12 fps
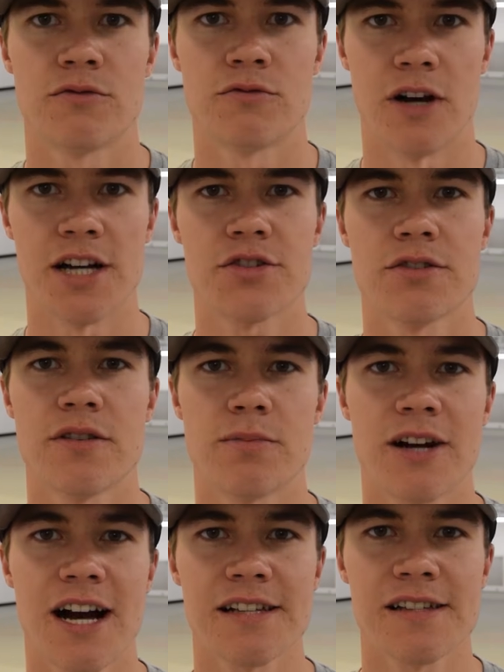Rush through the
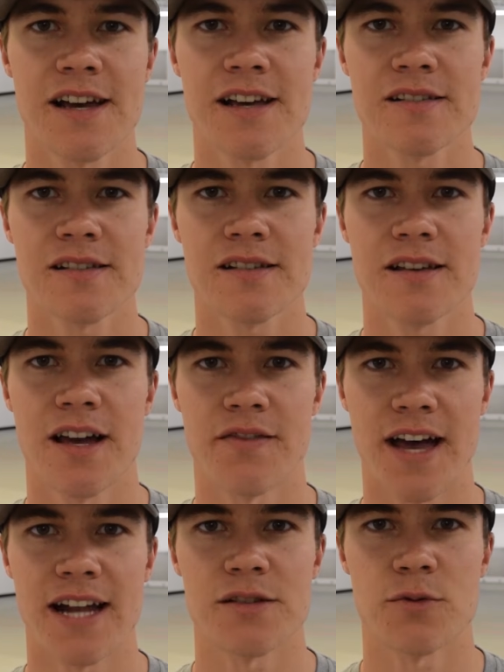process,
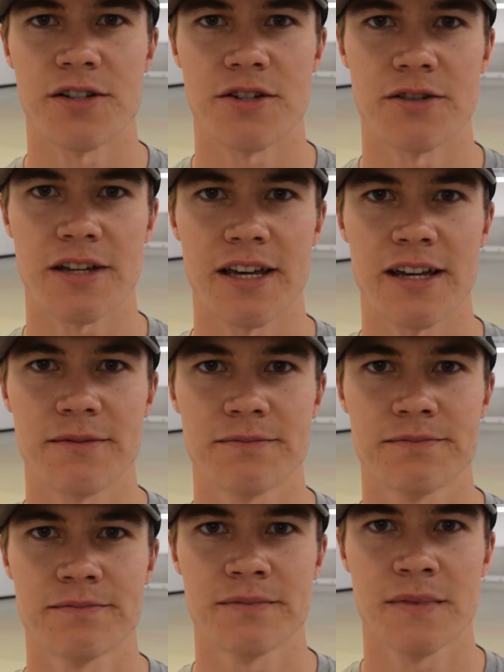and that is what you'll get.
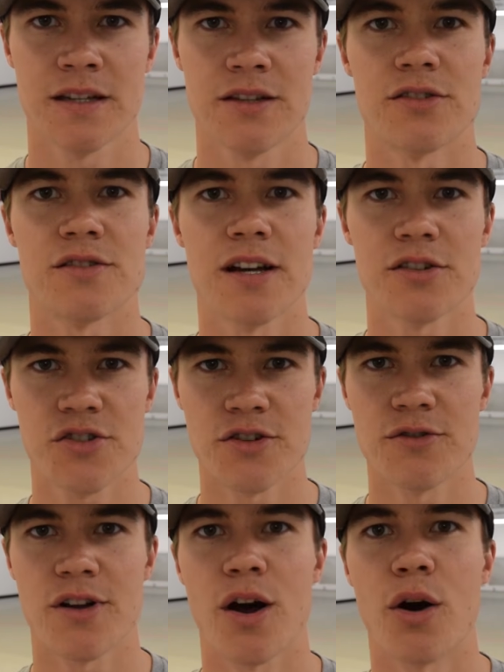You'll still
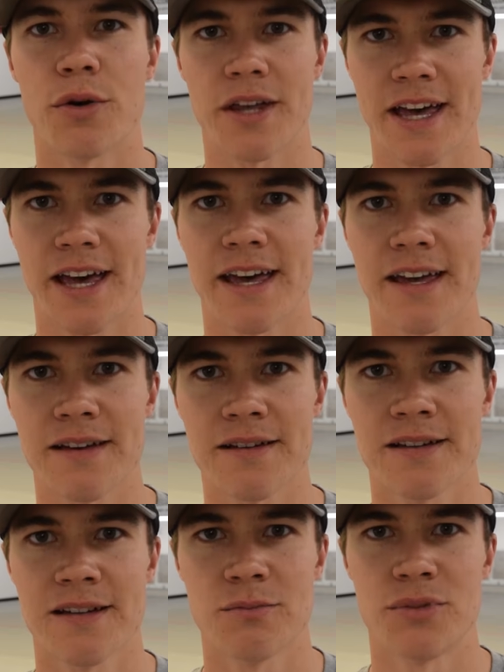shoot okay,
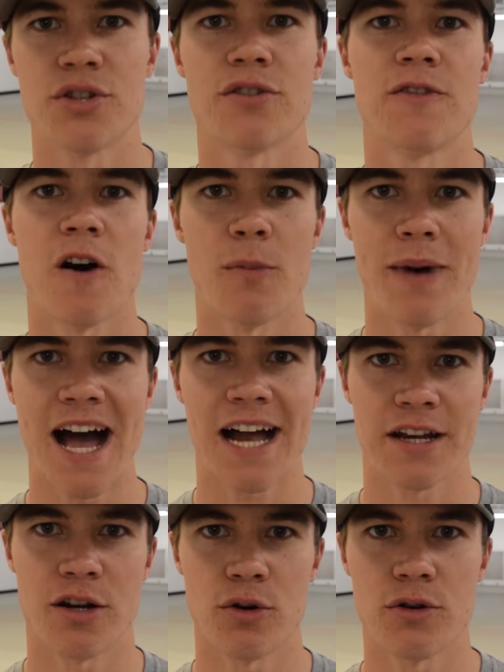but you'll fall
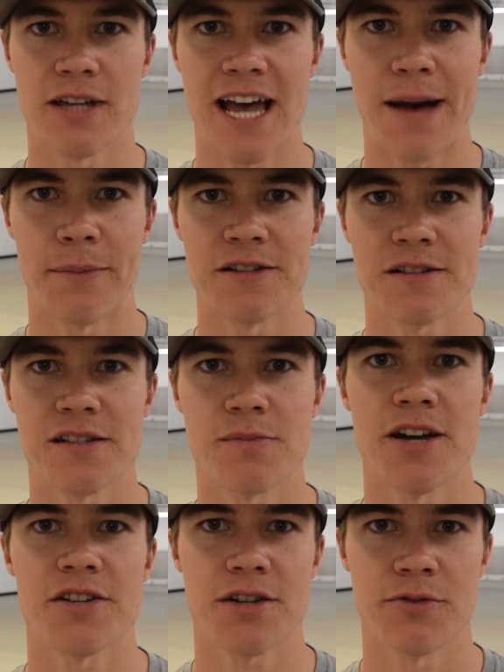back into old habits,
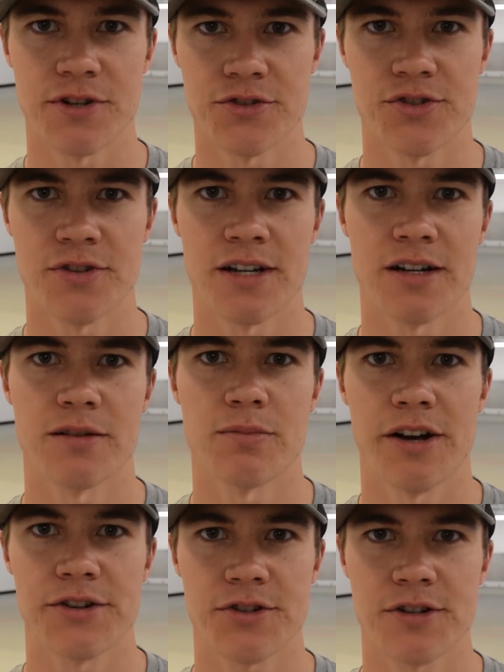especially when you're shooting under
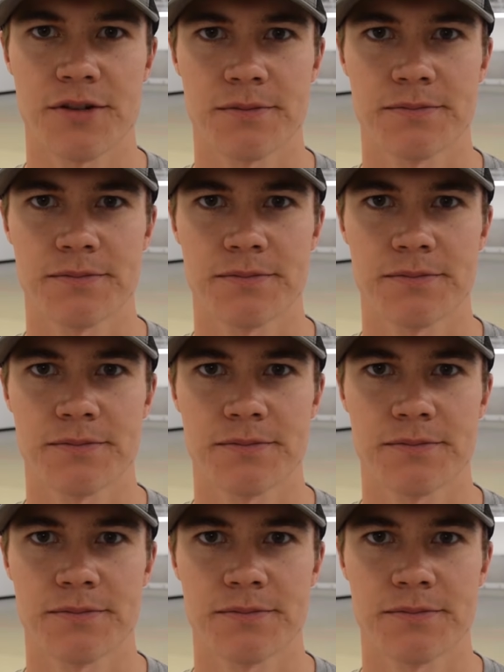pressure.